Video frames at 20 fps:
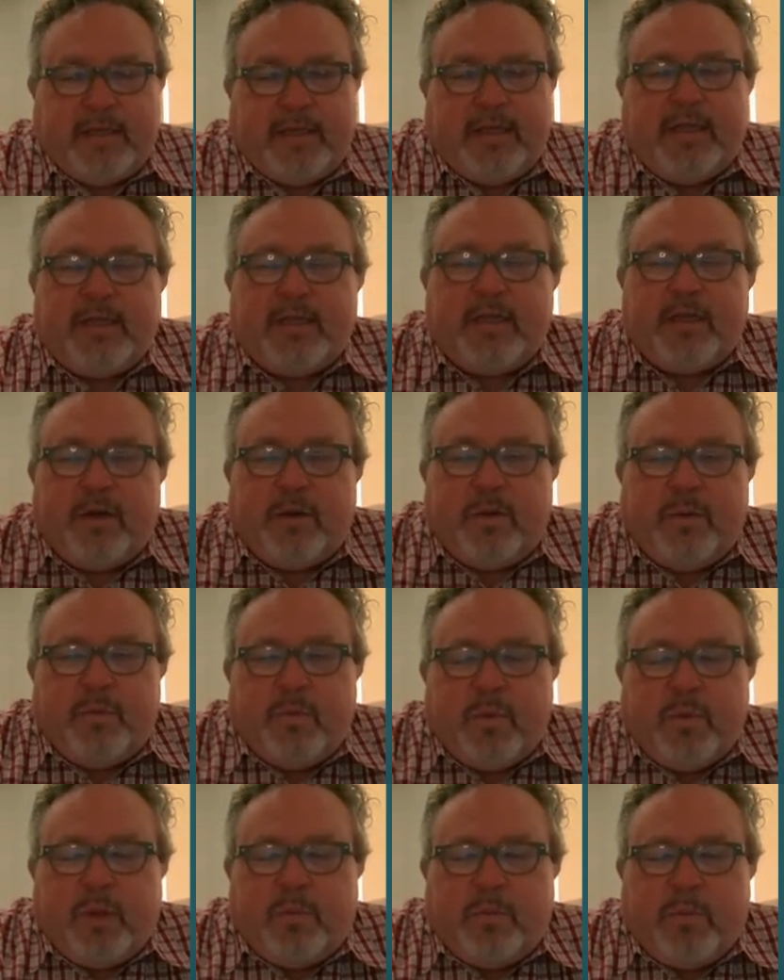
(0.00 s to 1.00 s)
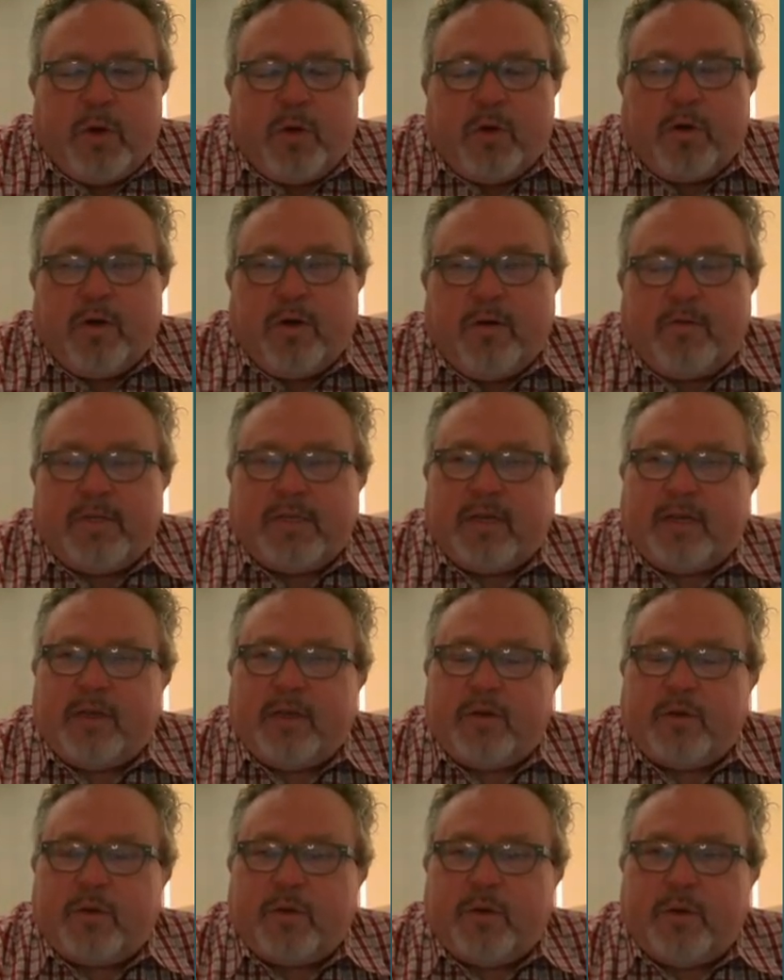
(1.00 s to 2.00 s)
And these are the motor nerves that
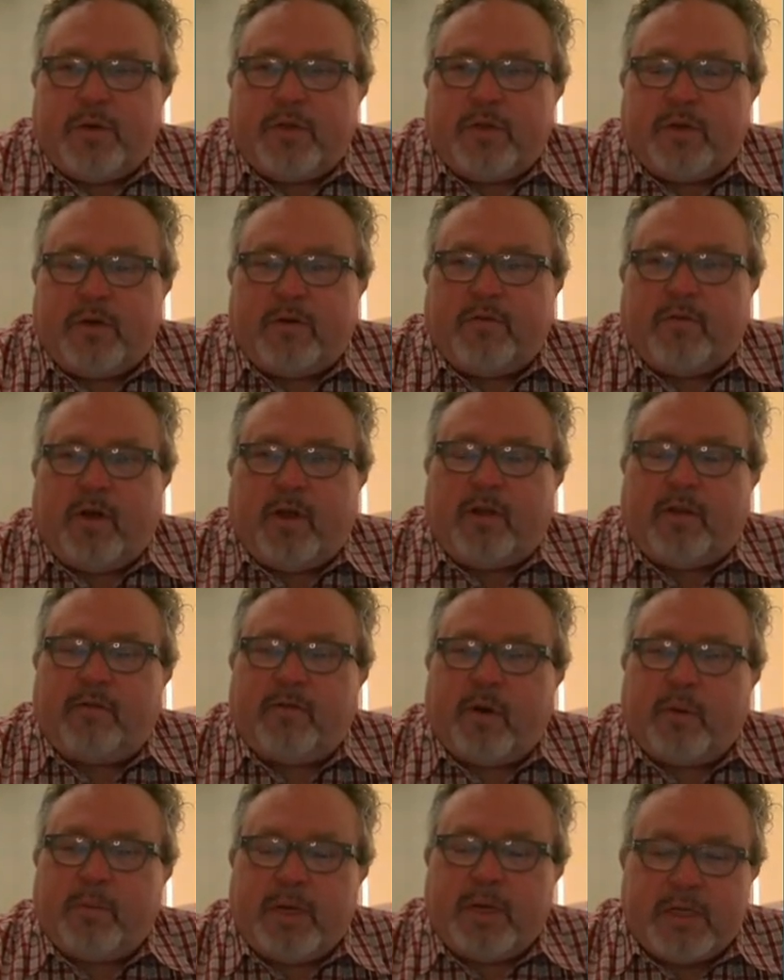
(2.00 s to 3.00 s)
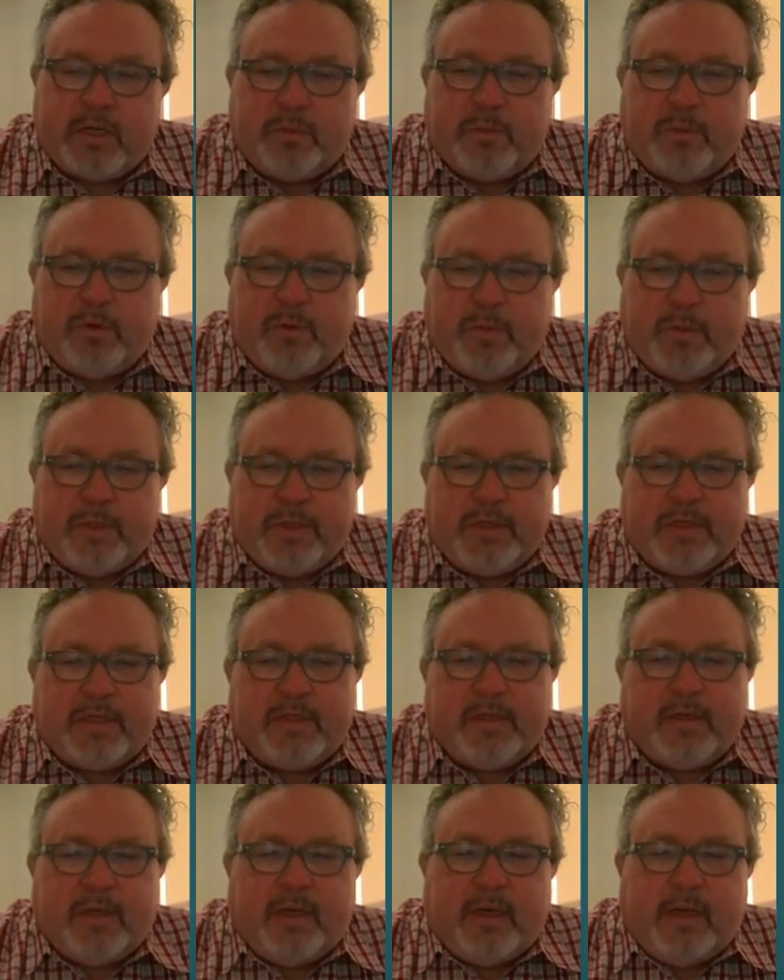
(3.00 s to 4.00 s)
control sort of all of our muscle movements.